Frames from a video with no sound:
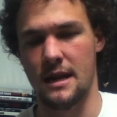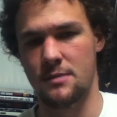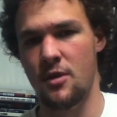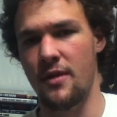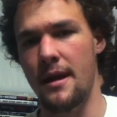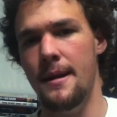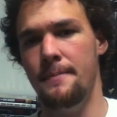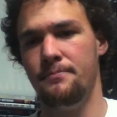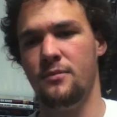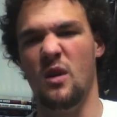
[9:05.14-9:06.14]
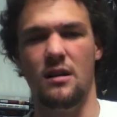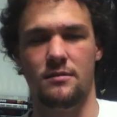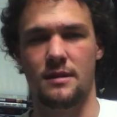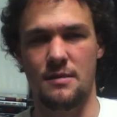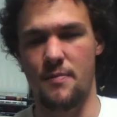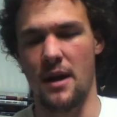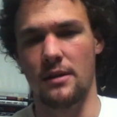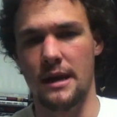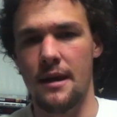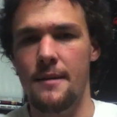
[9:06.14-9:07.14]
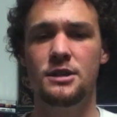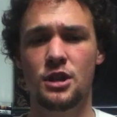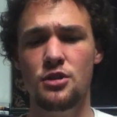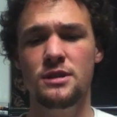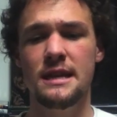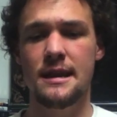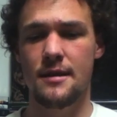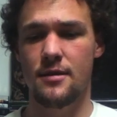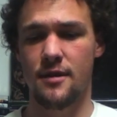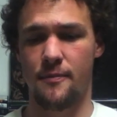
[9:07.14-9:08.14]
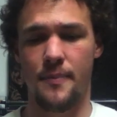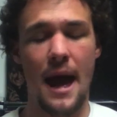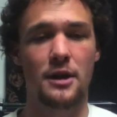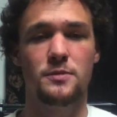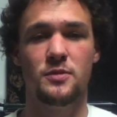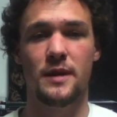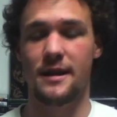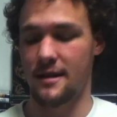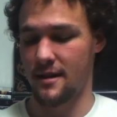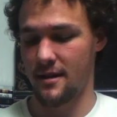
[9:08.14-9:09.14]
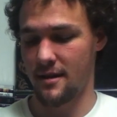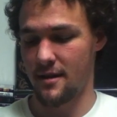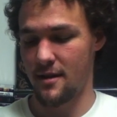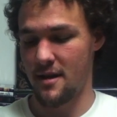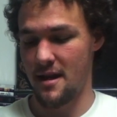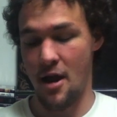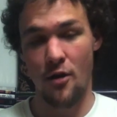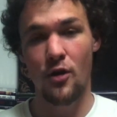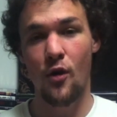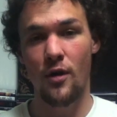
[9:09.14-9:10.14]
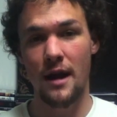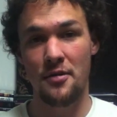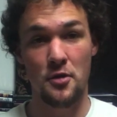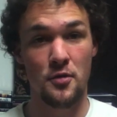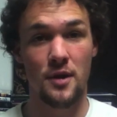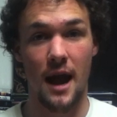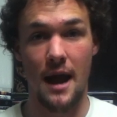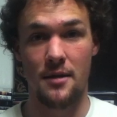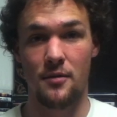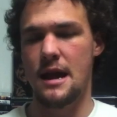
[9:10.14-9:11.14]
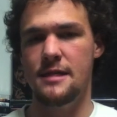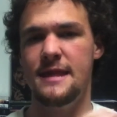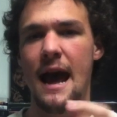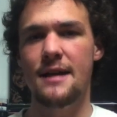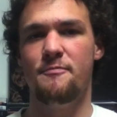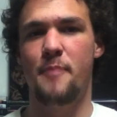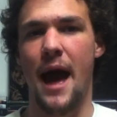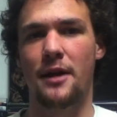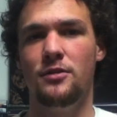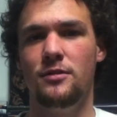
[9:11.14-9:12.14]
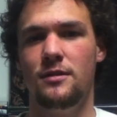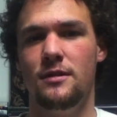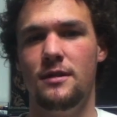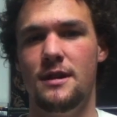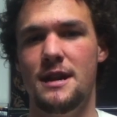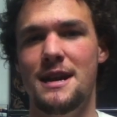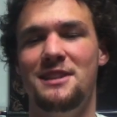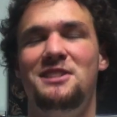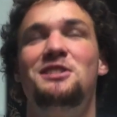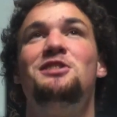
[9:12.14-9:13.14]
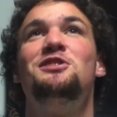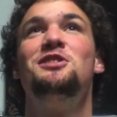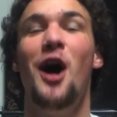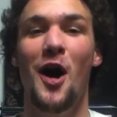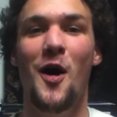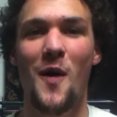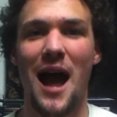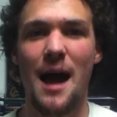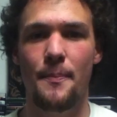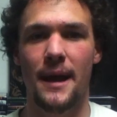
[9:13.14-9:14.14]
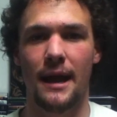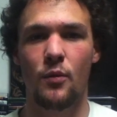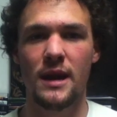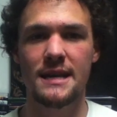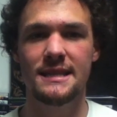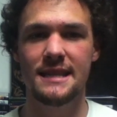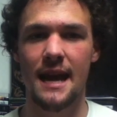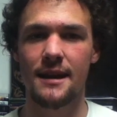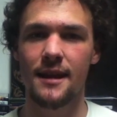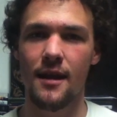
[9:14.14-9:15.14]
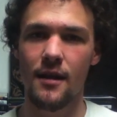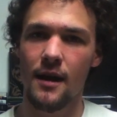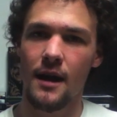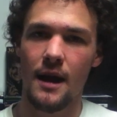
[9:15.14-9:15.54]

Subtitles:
next movie. Well, barely. So you see the battles between Aragorn and the Uruk-hai. That battle is so epic. When he's standing there,